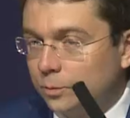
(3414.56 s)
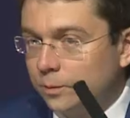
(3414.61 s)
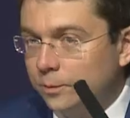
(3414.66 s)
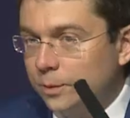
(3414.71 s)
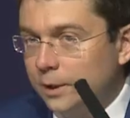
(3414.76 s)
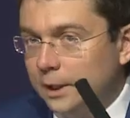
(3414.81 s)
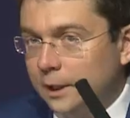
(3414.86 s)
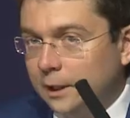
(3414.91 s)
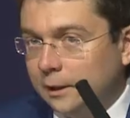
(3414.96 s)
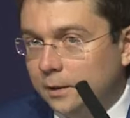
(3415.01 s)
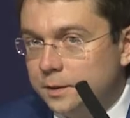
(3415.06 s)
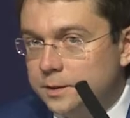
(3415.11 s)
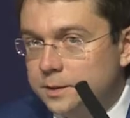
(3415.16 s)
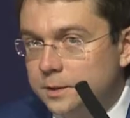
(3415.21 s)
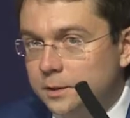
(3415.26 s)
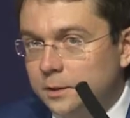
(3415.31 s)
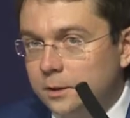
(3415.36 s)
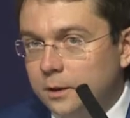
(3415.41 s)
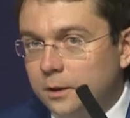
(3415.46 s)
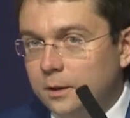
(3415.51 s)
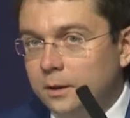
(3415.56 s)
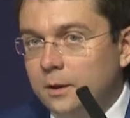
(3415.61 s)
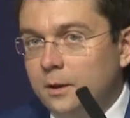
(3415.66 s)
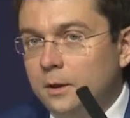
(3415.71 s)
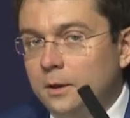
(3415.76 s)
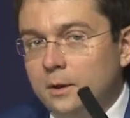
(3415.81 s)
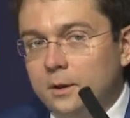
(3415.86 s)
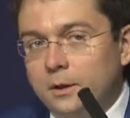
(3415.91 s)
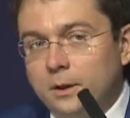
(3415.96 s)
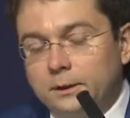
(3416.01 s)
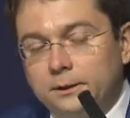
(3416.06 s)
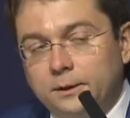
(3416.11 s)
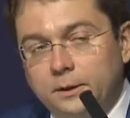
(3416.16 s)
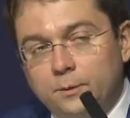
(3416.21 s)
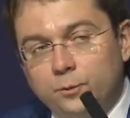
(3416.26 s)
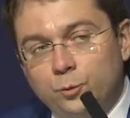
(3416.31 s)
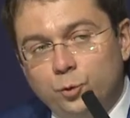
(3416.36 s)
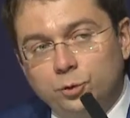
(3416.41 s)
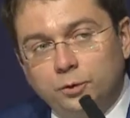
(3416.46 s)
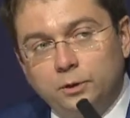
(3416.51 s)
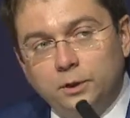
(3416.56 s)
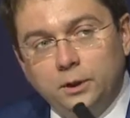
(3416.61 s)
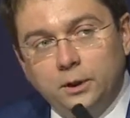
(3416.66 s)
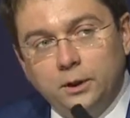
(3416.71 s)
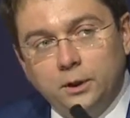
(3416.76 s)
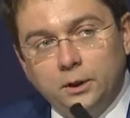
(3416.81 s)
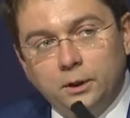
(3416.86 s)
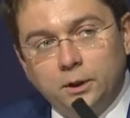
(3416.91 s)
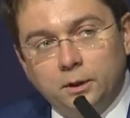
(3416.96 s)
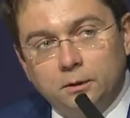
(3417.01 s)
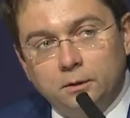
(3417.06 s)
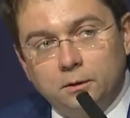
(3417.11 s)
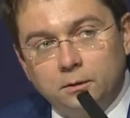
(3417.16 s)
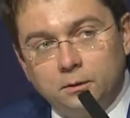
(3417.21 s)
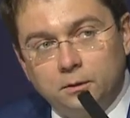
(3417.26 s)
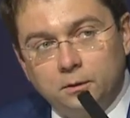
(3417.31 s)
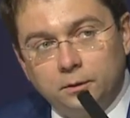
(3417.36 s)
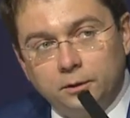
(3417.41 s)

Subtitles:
something, to have some guidelines,